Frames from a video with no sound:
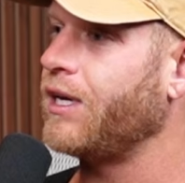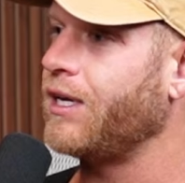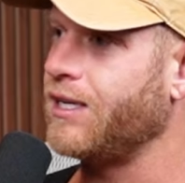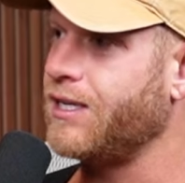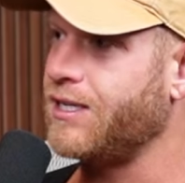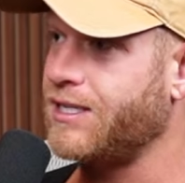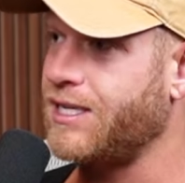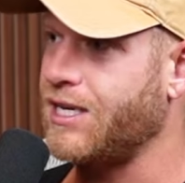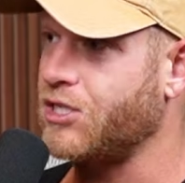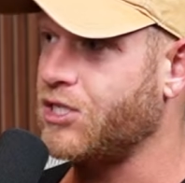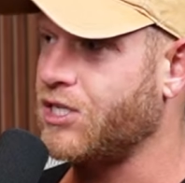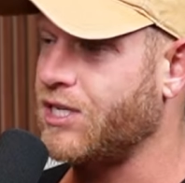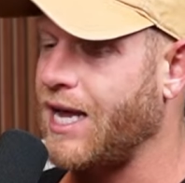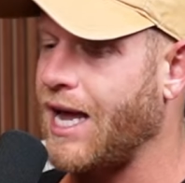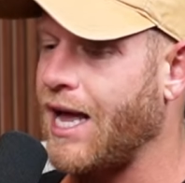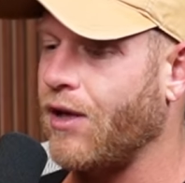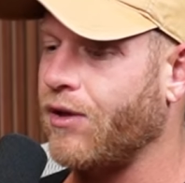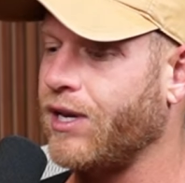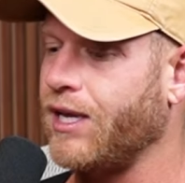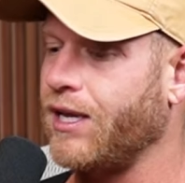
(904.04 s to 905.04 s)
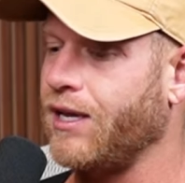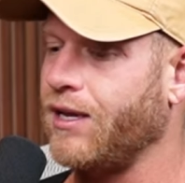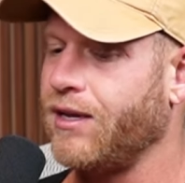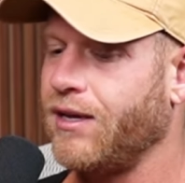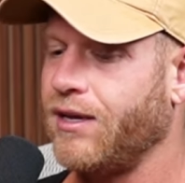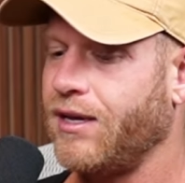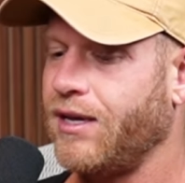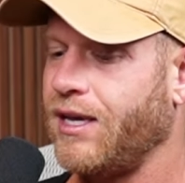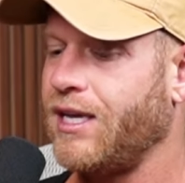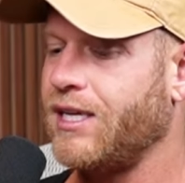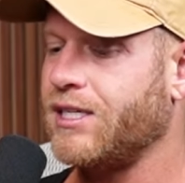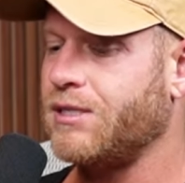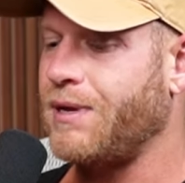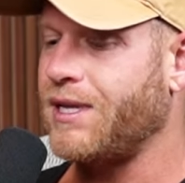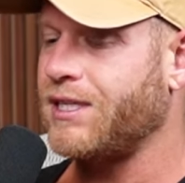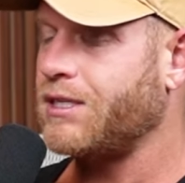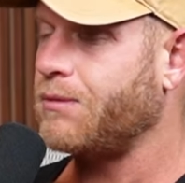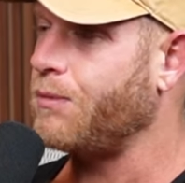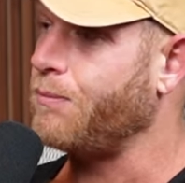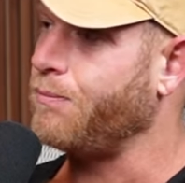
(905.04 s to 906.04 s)
and intentionality is
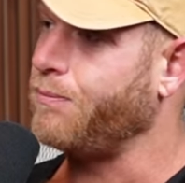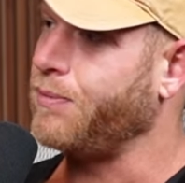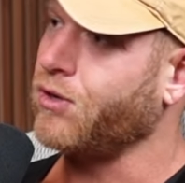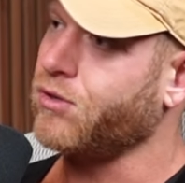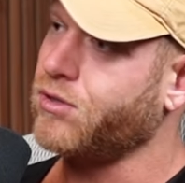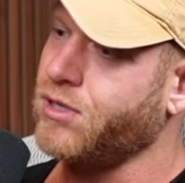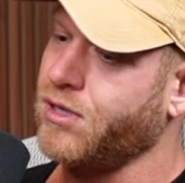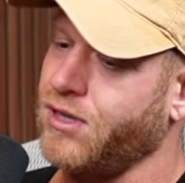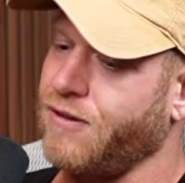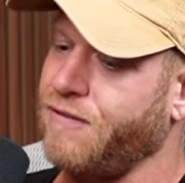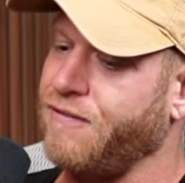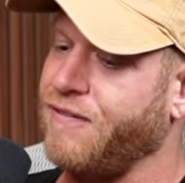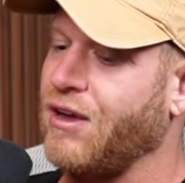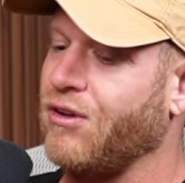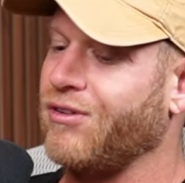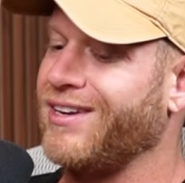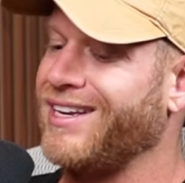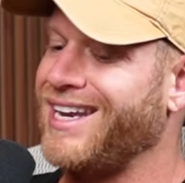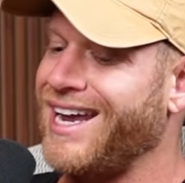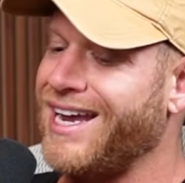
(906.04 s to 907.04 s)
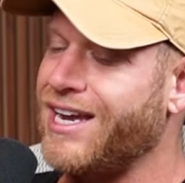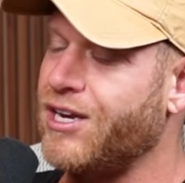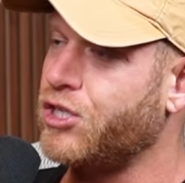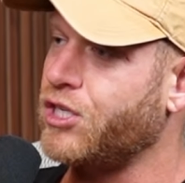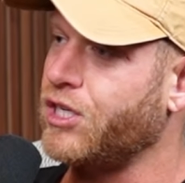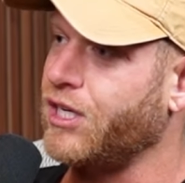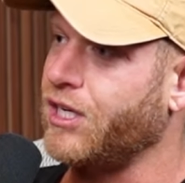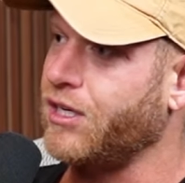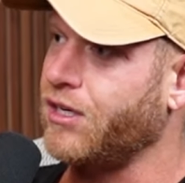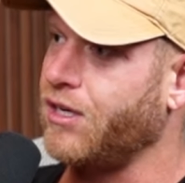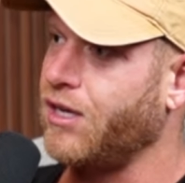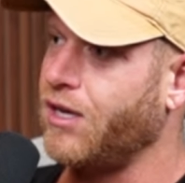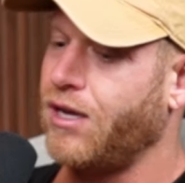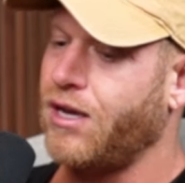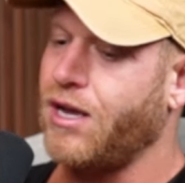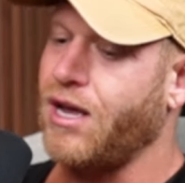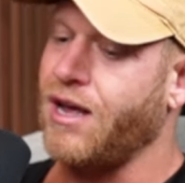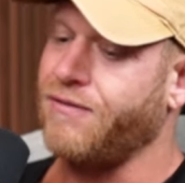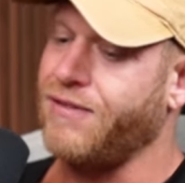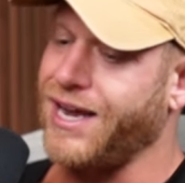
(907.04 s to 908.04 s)
meant to be built on the foundation
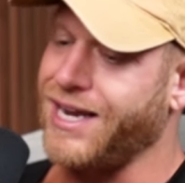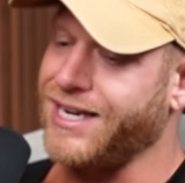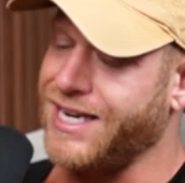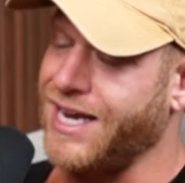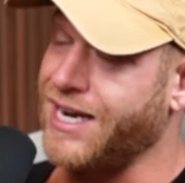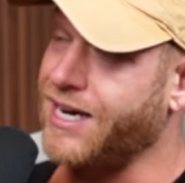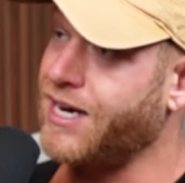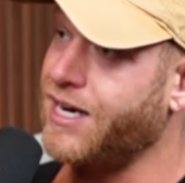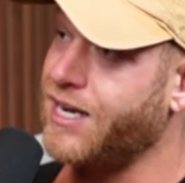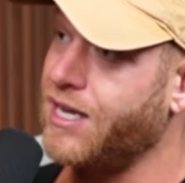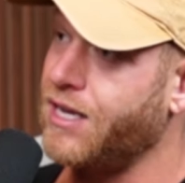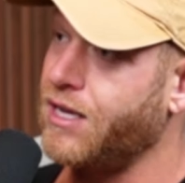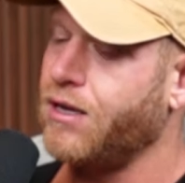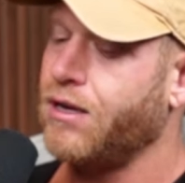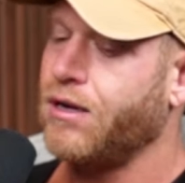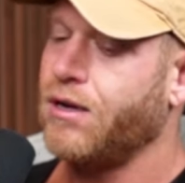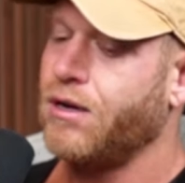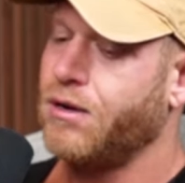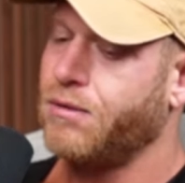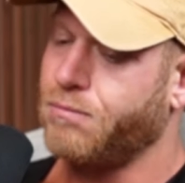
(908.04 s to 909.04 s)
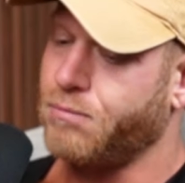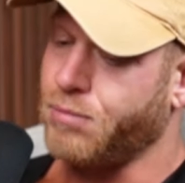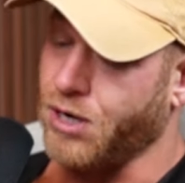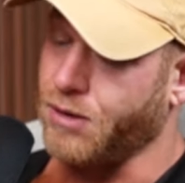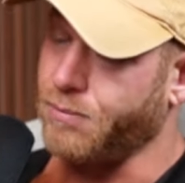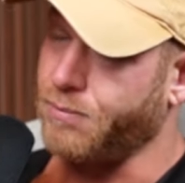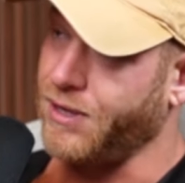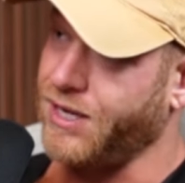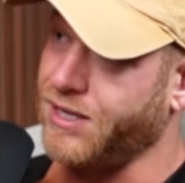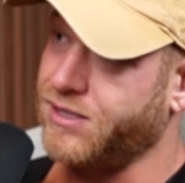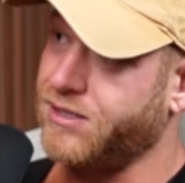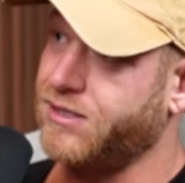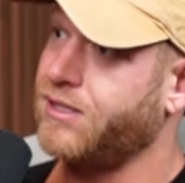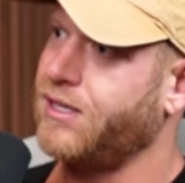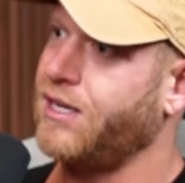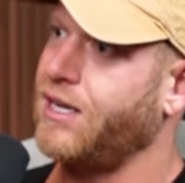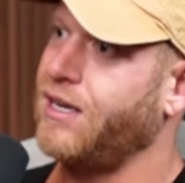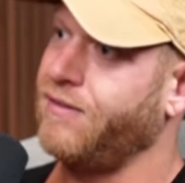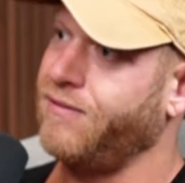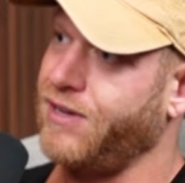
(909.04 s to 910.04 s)
of identity,
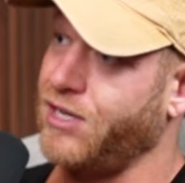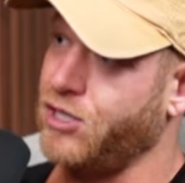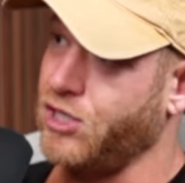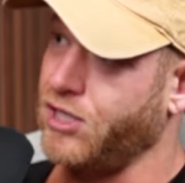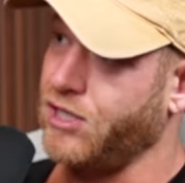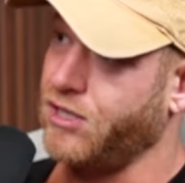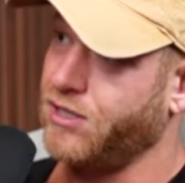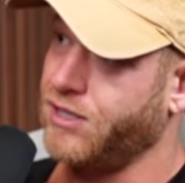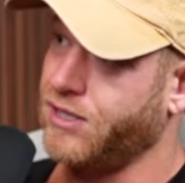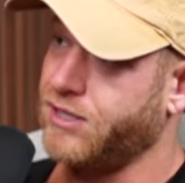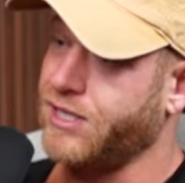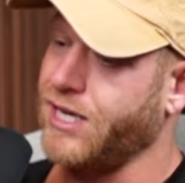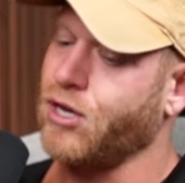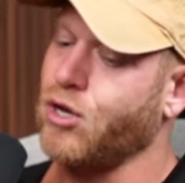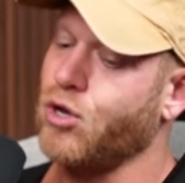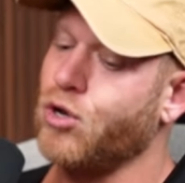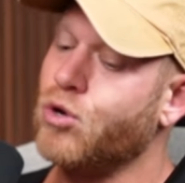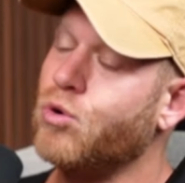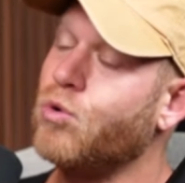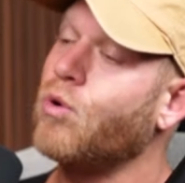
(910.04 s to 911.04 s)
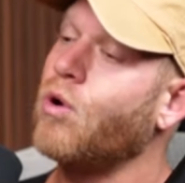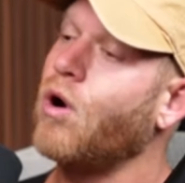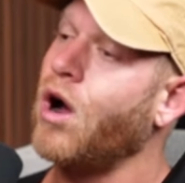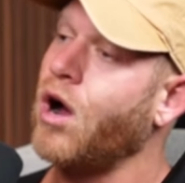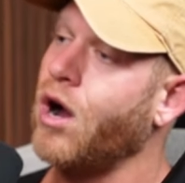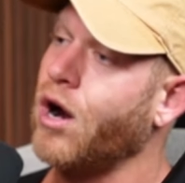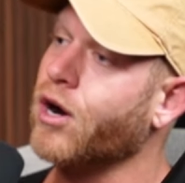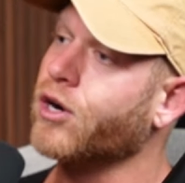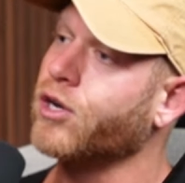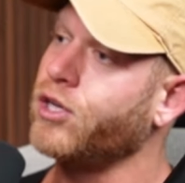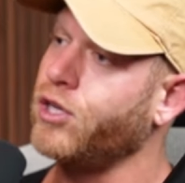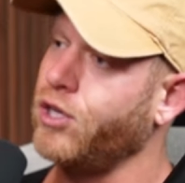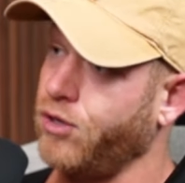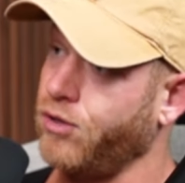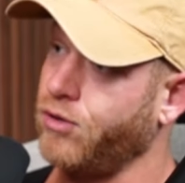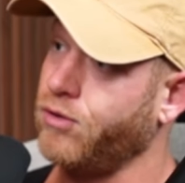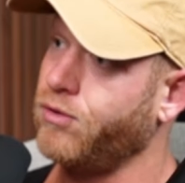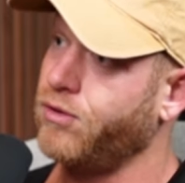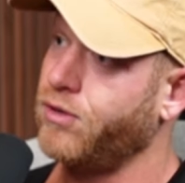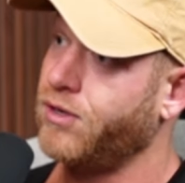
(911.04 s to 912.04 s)
purpose, and vision. It's like mm -hmm. who are
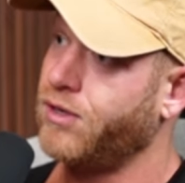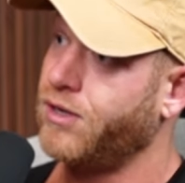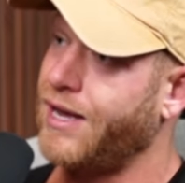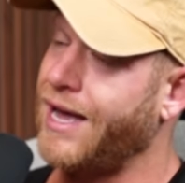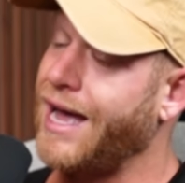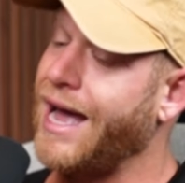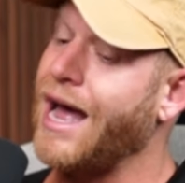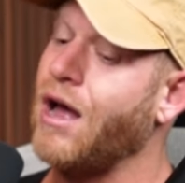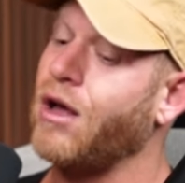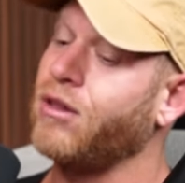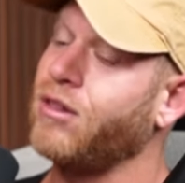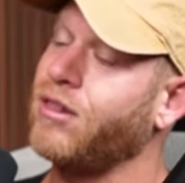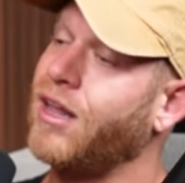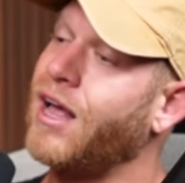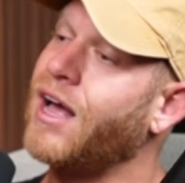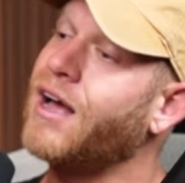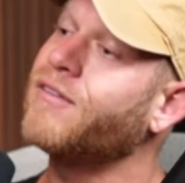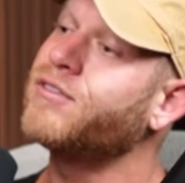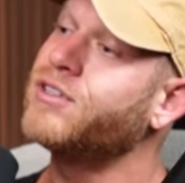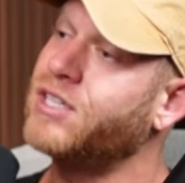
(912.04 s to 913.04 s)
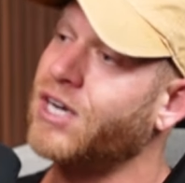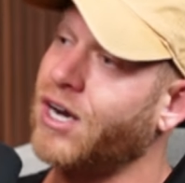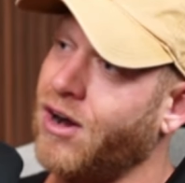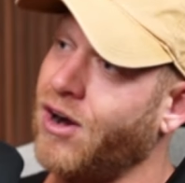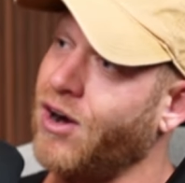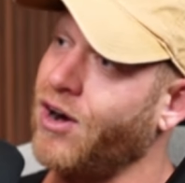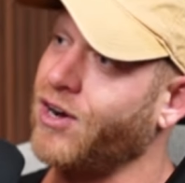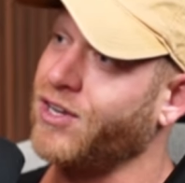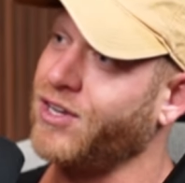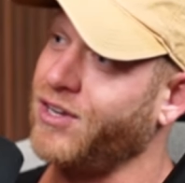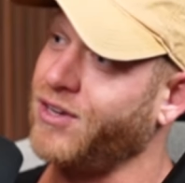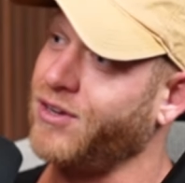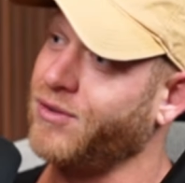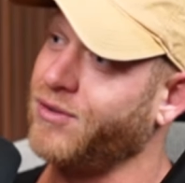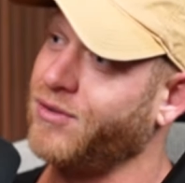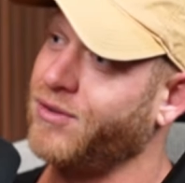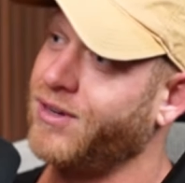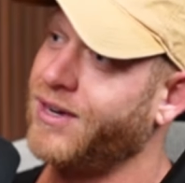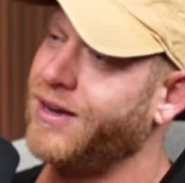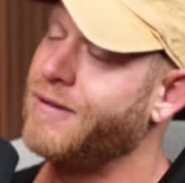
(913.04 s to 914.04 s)
you? How loved are
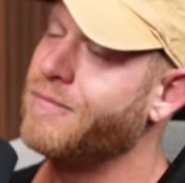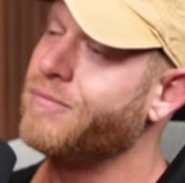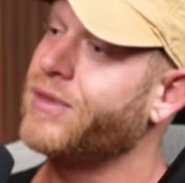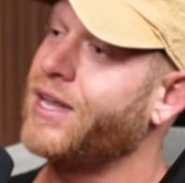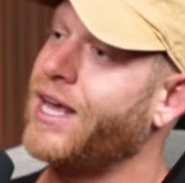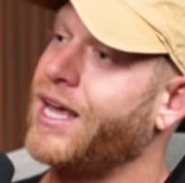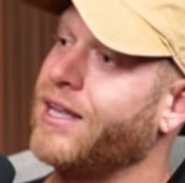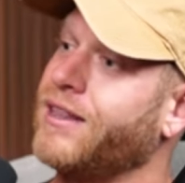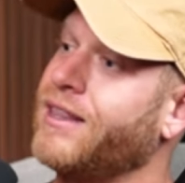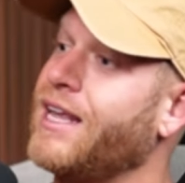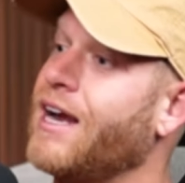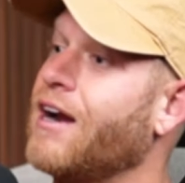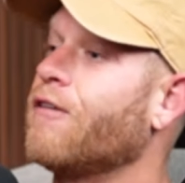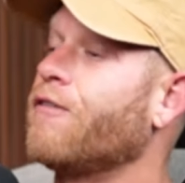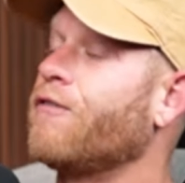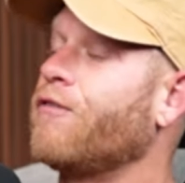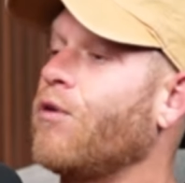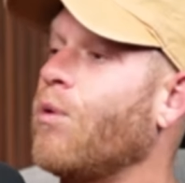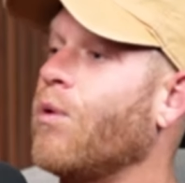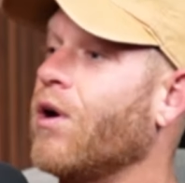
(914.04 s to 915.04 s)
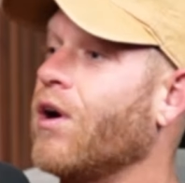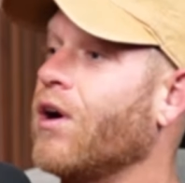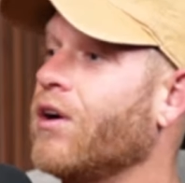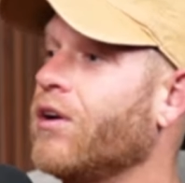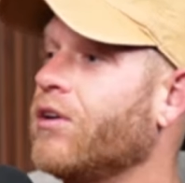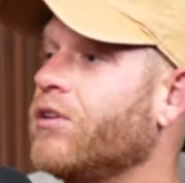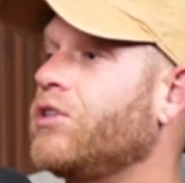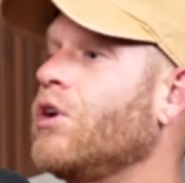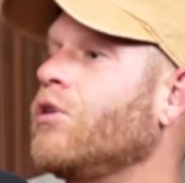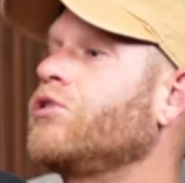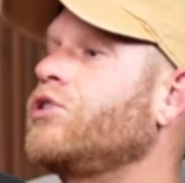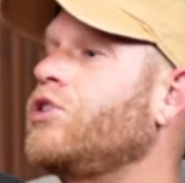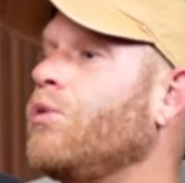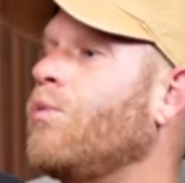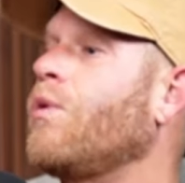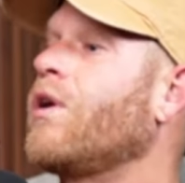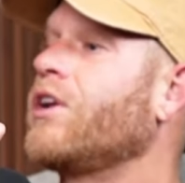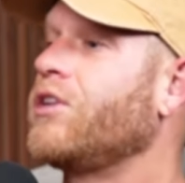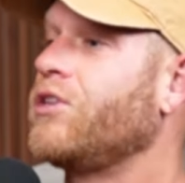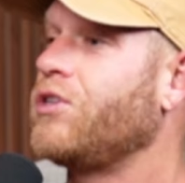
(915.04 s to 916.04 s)
you? And therefore, don't
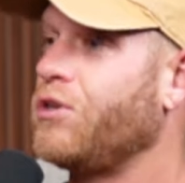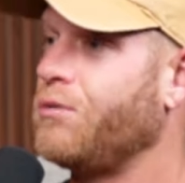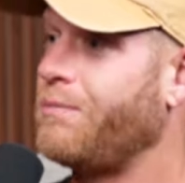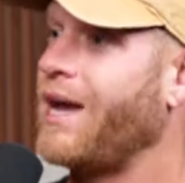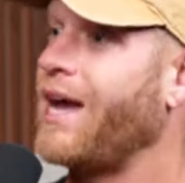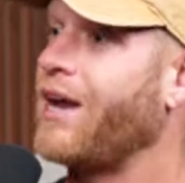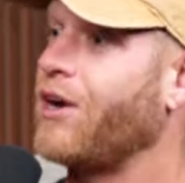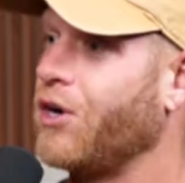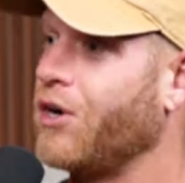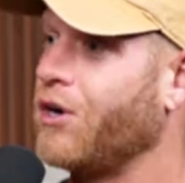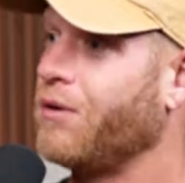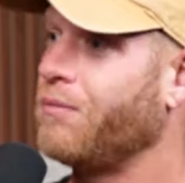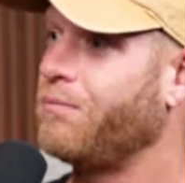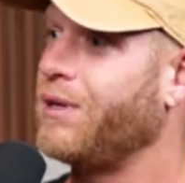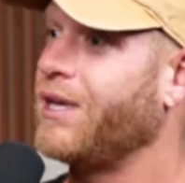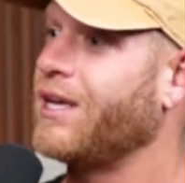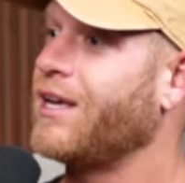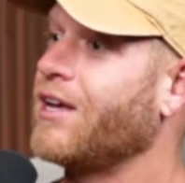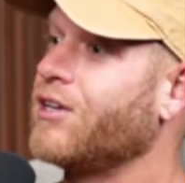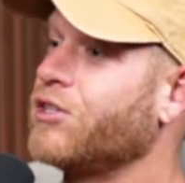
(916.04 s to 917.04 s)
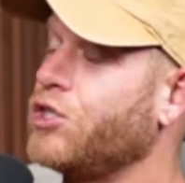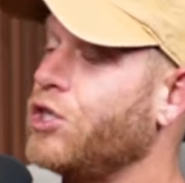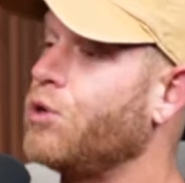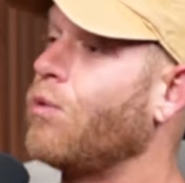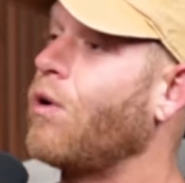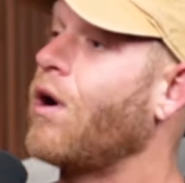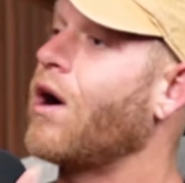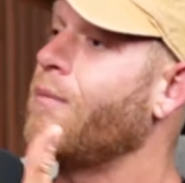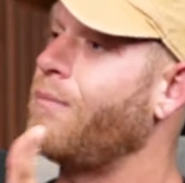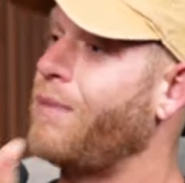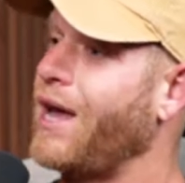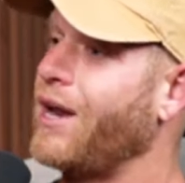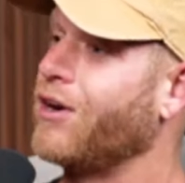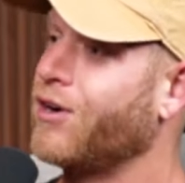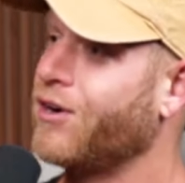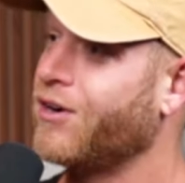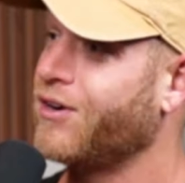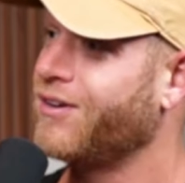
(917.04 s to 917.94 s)
you want to do better because yeah. you are better?